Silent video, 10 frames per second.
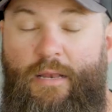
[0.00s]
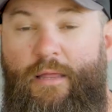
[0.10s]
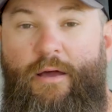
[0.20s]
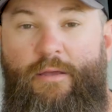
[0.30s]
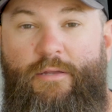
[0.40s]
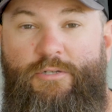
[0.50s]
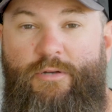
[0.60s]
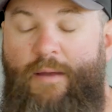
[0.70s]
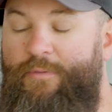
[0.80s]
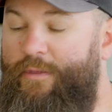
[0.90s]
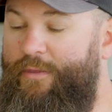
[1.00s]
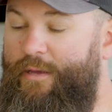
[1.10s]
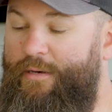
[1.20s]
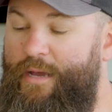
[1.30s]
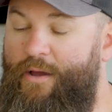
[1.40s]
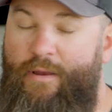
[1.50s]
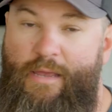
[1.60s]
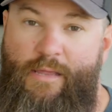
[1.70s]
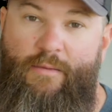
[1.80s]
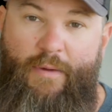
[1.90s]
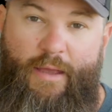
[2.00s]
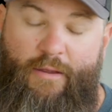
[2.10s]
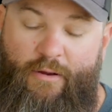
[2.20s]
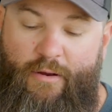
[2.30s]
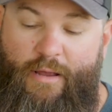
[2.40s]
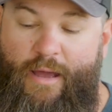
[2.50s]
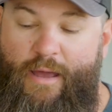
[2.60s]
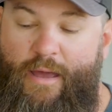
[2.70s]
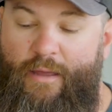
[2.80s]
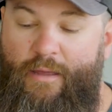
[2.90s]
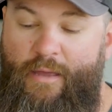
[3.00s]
allow you to strap the thing down in the back of your kayak.